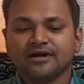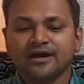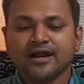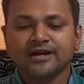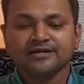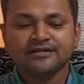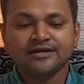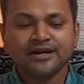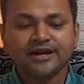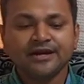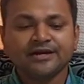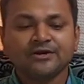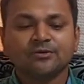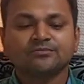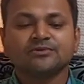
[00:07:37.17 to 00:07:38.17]
At the
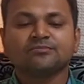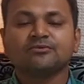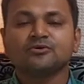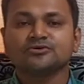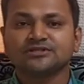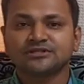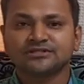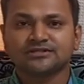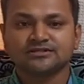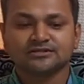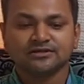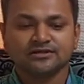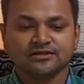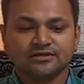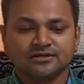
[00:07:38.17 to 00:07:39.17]
end of the process,
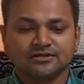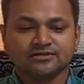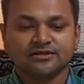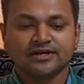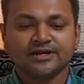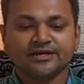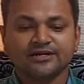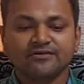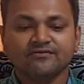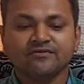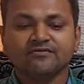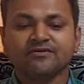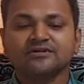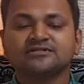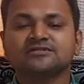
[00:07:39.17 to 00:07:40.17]
the
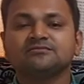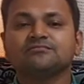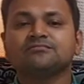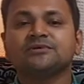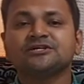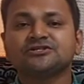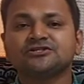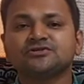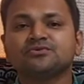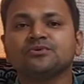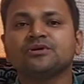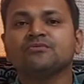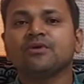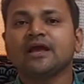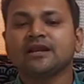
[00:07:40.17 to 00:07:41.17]
interviewers meet to
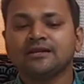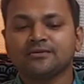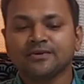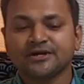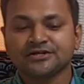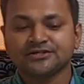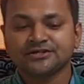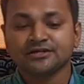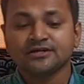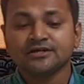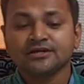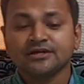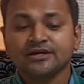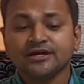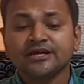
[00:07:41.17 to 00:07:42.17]
evaluate
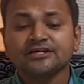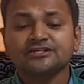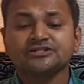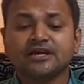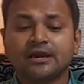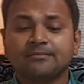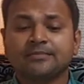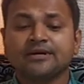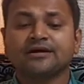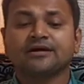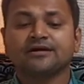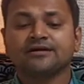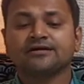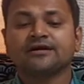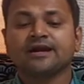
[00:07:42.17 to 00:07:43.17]
each
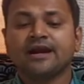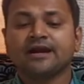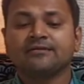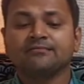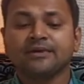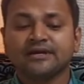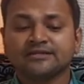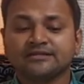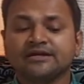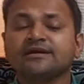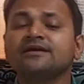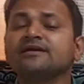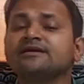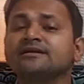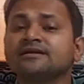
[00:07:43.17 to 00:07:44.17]
applicant and make
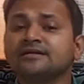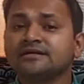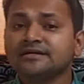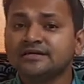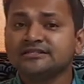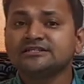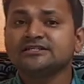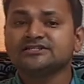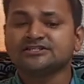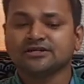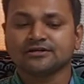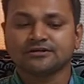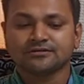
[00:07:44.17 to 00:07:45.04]
their decision.